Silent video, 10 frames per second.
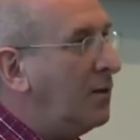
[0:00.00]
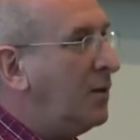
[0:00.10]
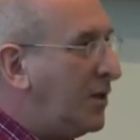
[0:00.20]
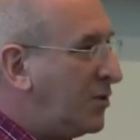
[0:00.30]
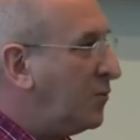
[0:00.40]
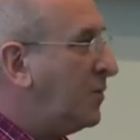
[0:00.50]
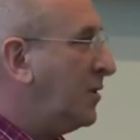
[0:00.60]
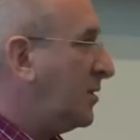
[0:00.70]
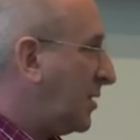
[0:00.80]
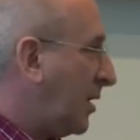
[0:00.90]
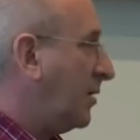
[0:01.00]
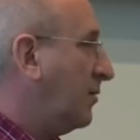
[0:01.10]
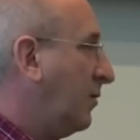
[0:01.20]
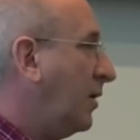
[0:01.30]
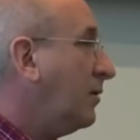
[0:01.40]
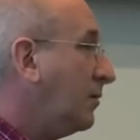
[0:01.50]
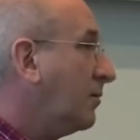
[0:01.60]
needs to be designed, right?